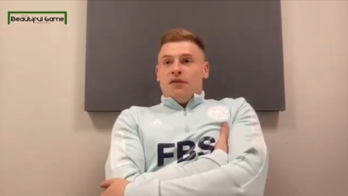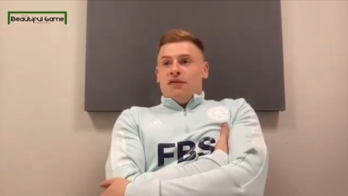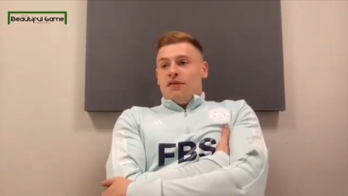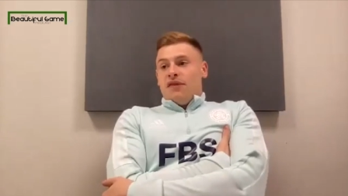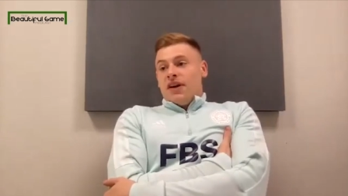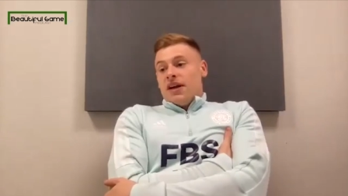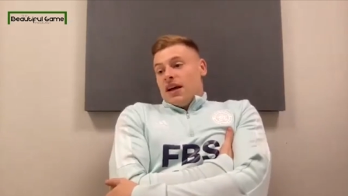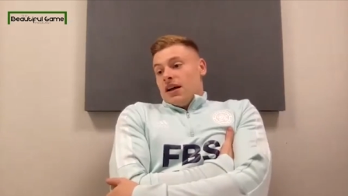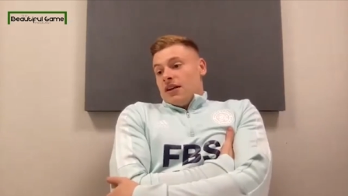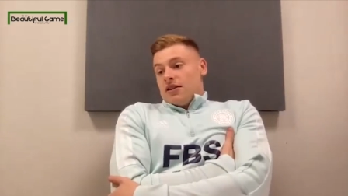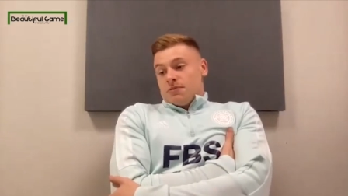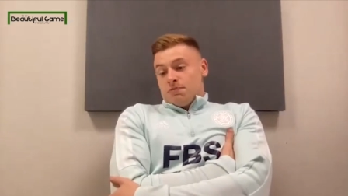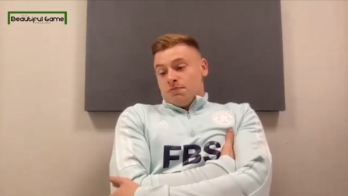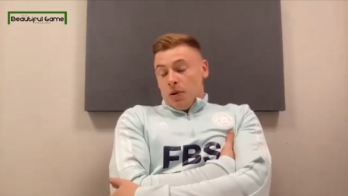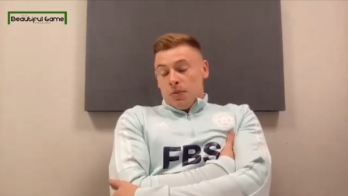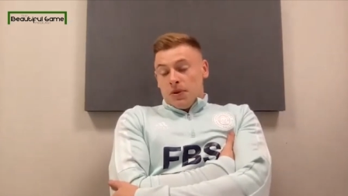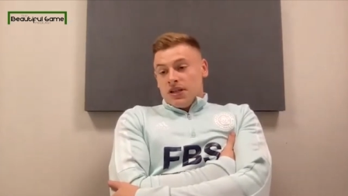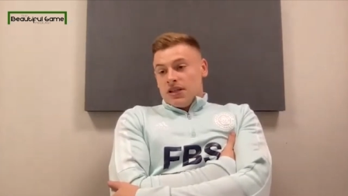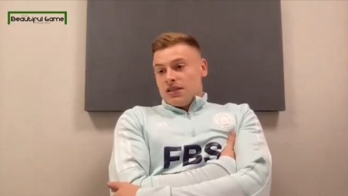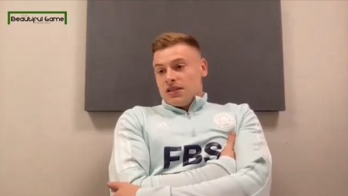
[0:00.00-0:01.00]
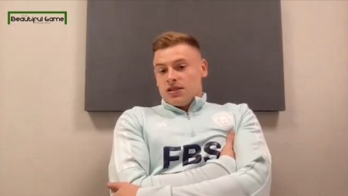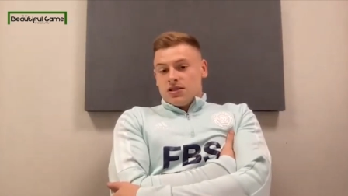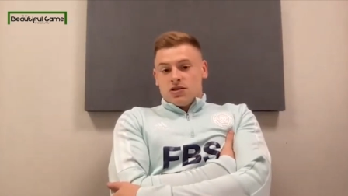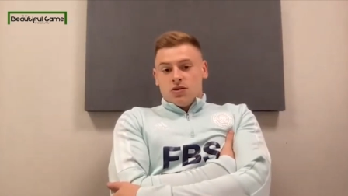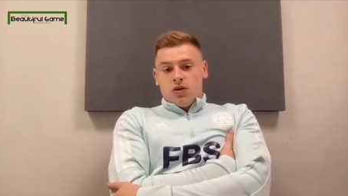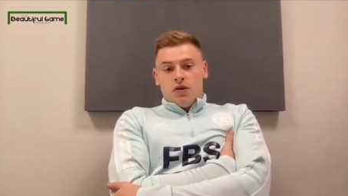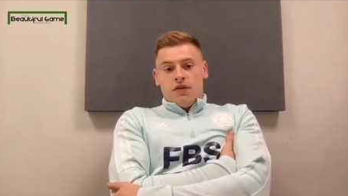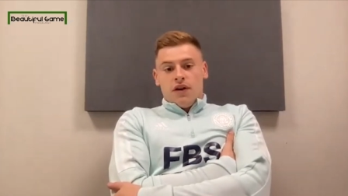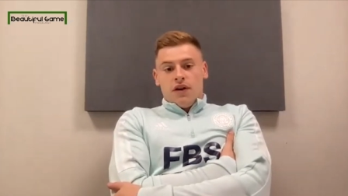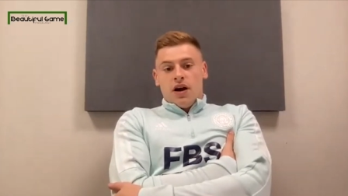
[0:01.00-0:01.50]
they're fit. That's probably
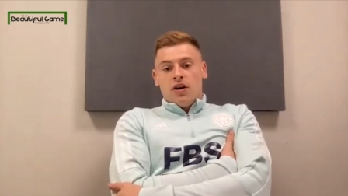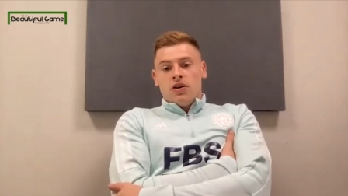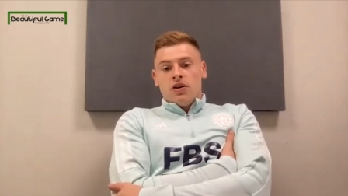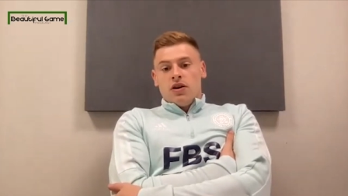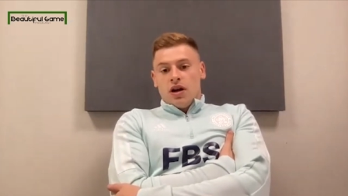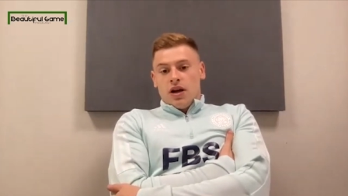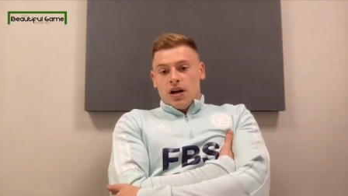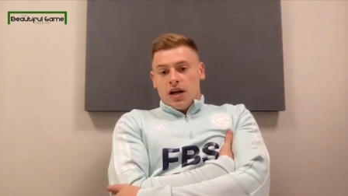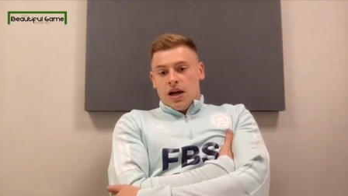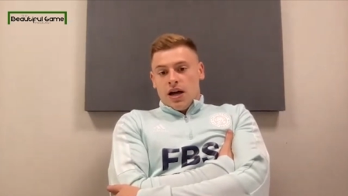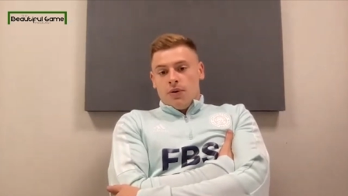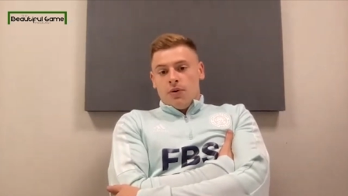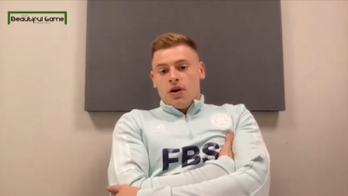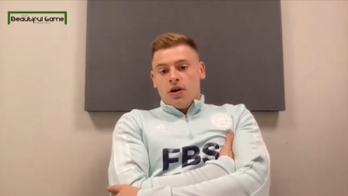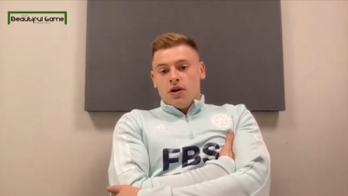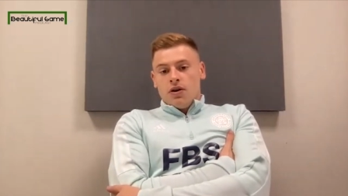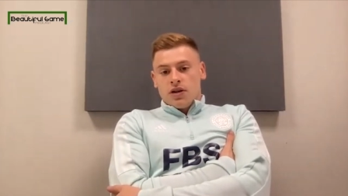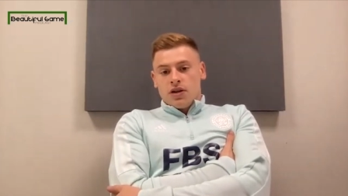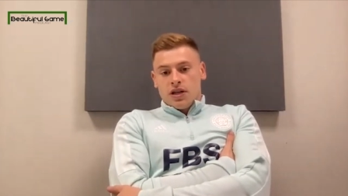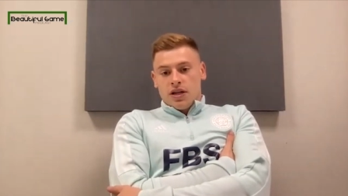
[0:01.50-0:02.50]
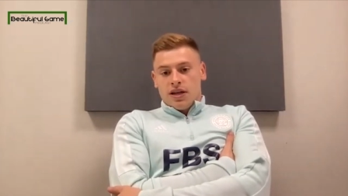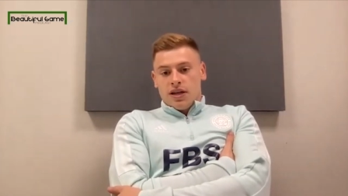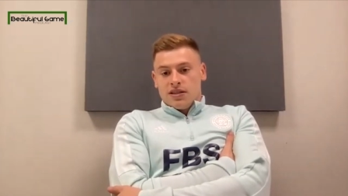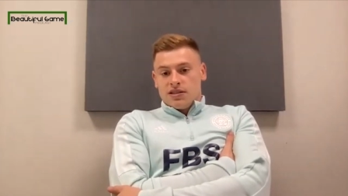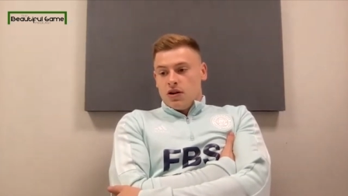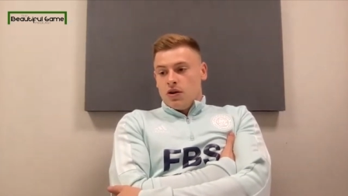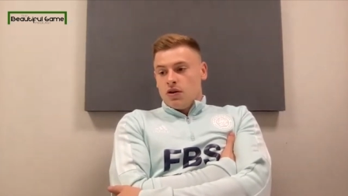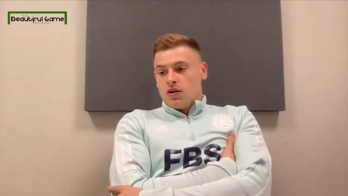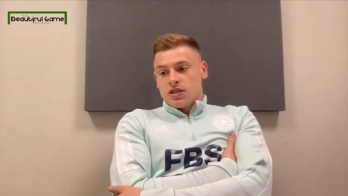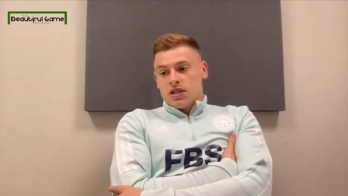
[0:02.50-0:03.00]
sort of how I, how I look at it.
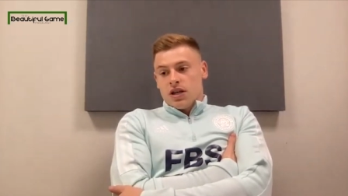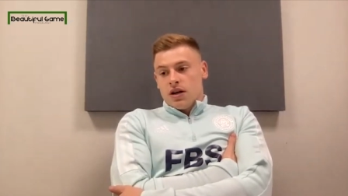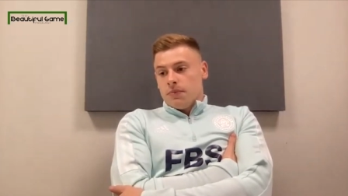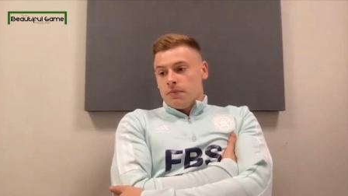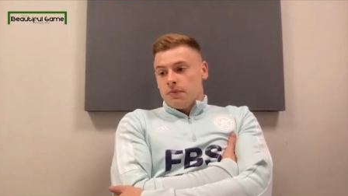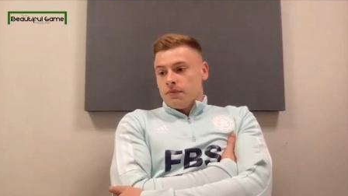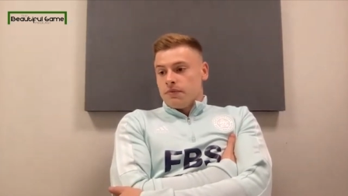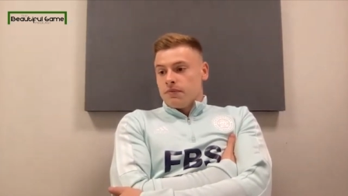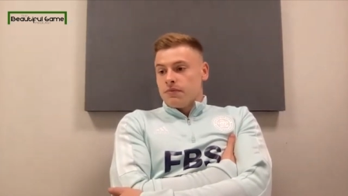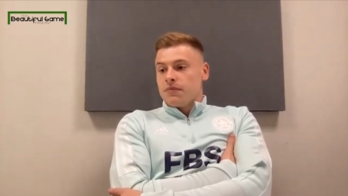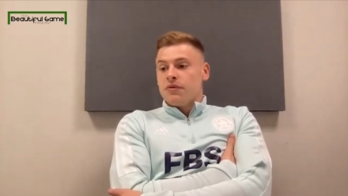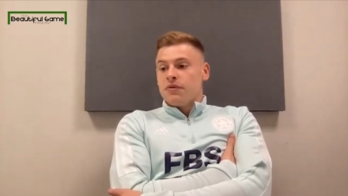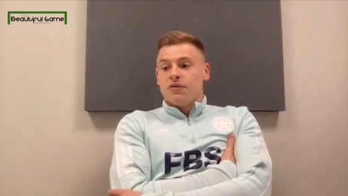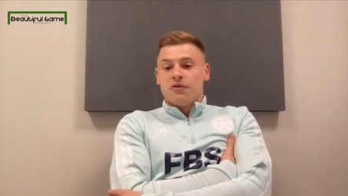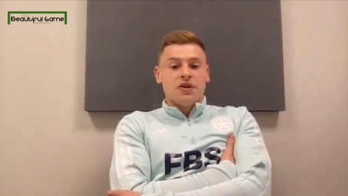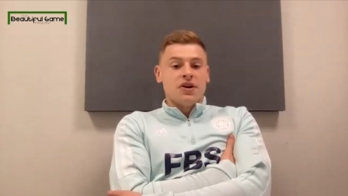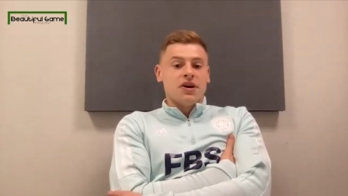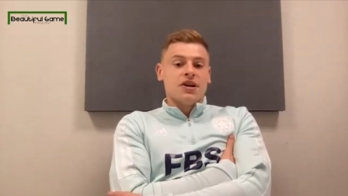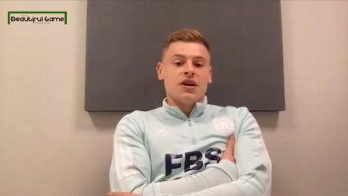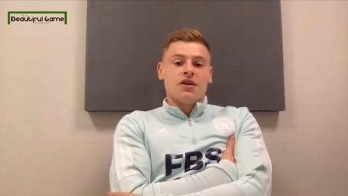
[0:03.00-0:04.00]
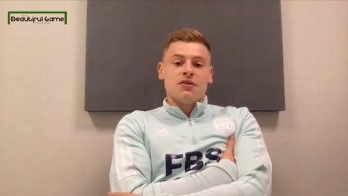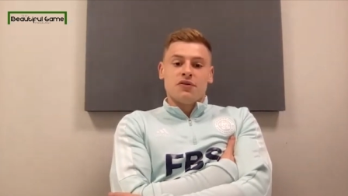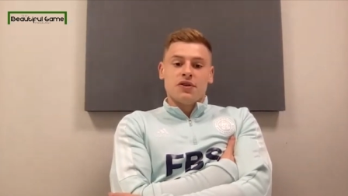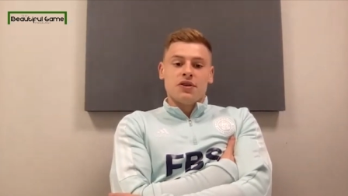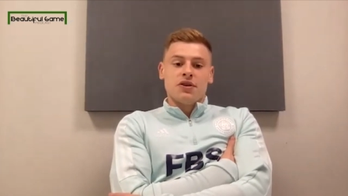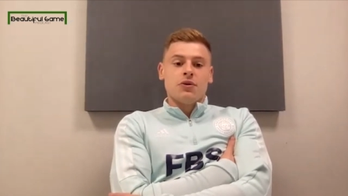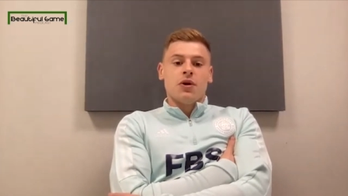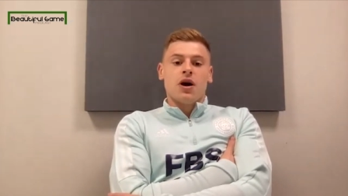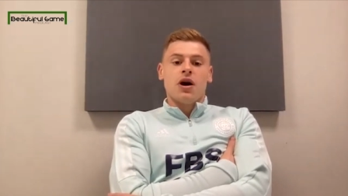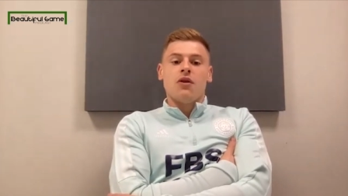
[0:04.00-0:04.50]
As long as I'm fit and I
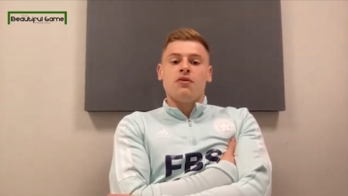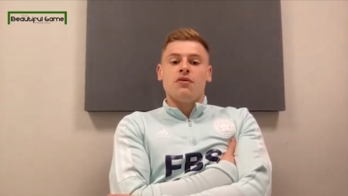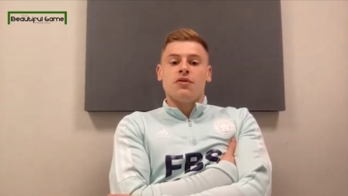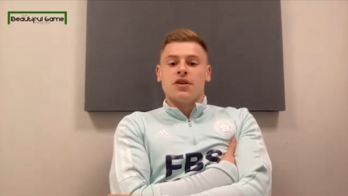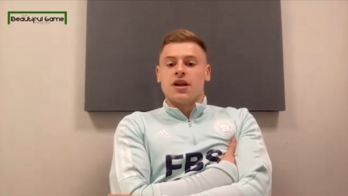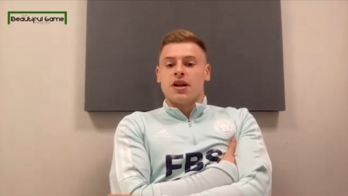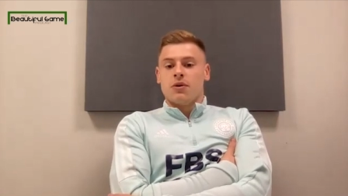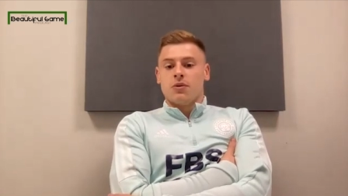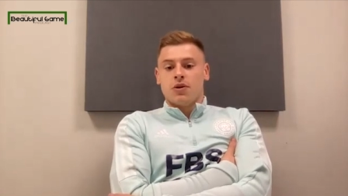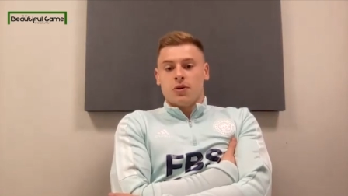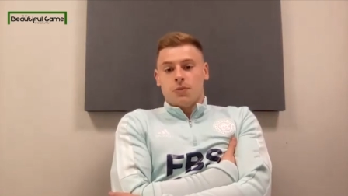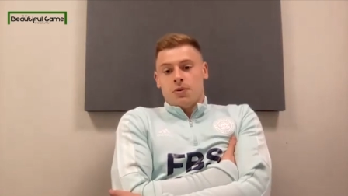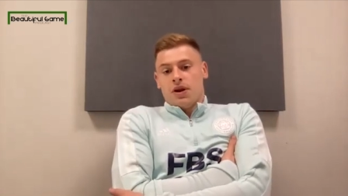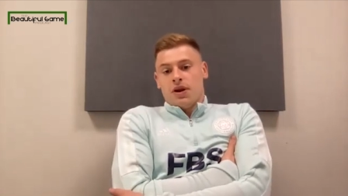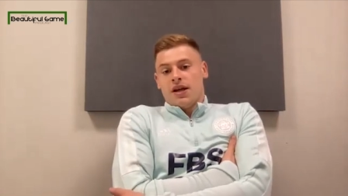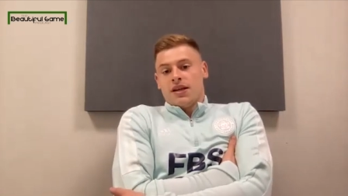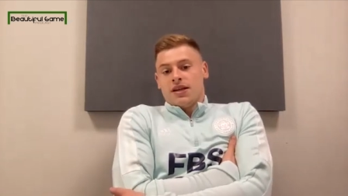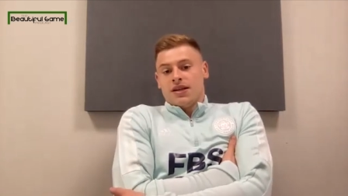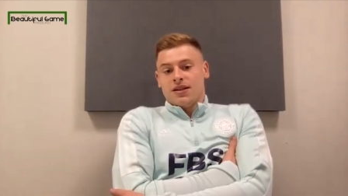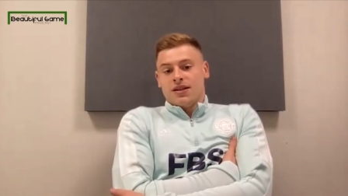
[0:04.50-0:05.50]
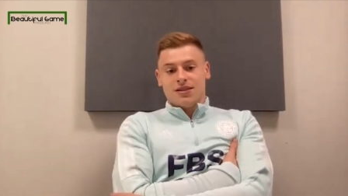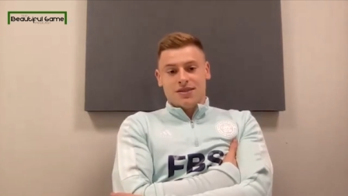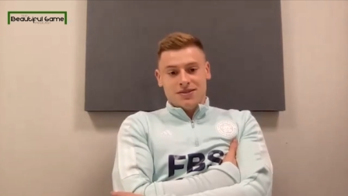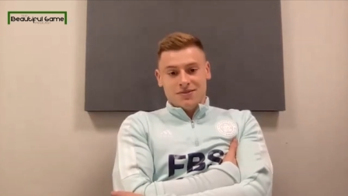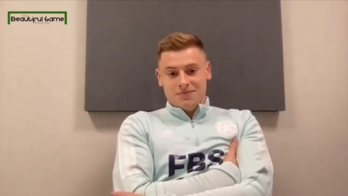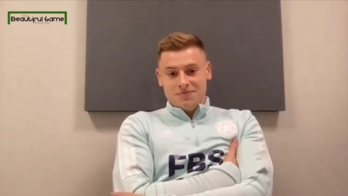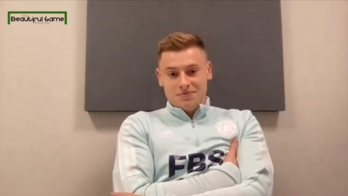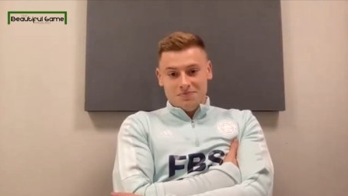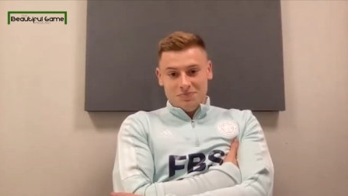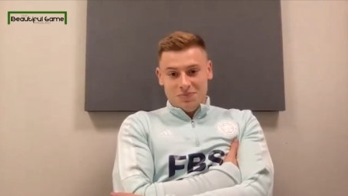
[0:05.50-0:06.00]
feel healthy, then I want to play
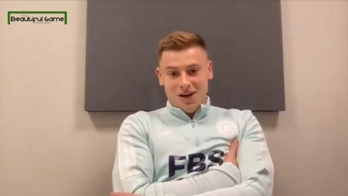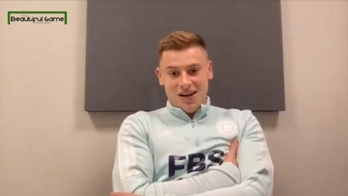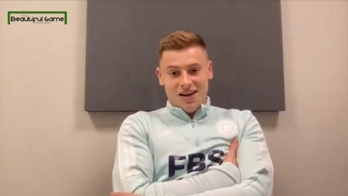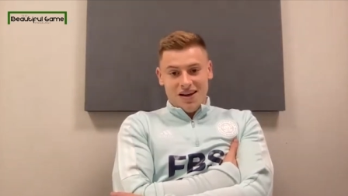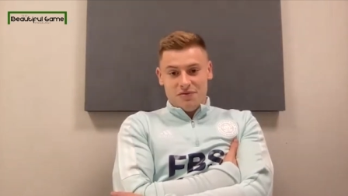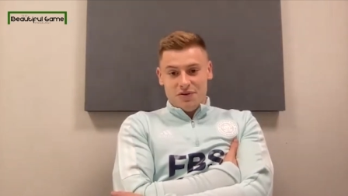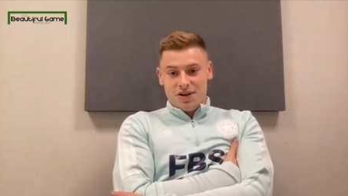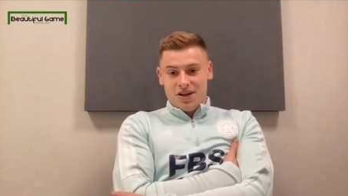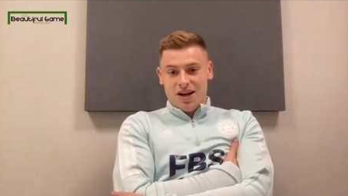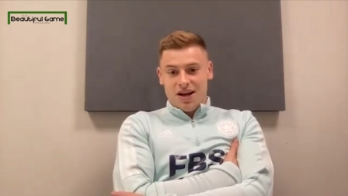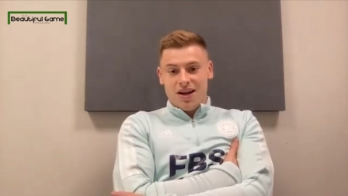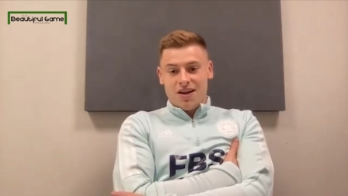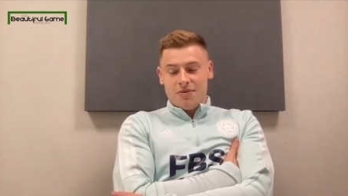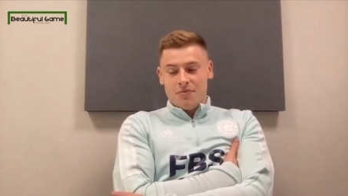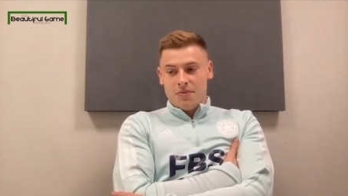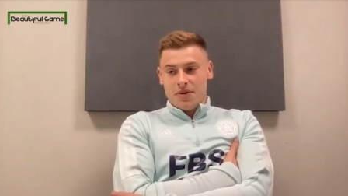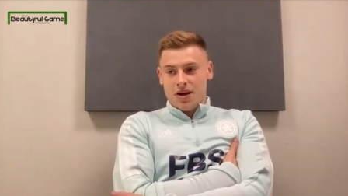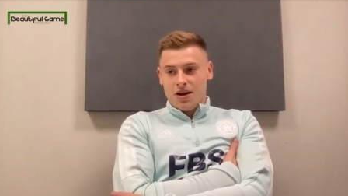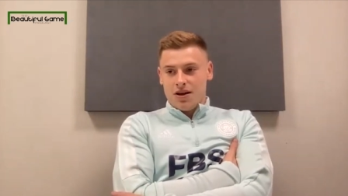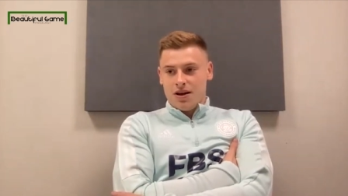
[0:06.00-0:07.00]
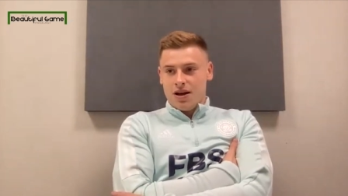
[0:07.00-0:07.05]
play every game.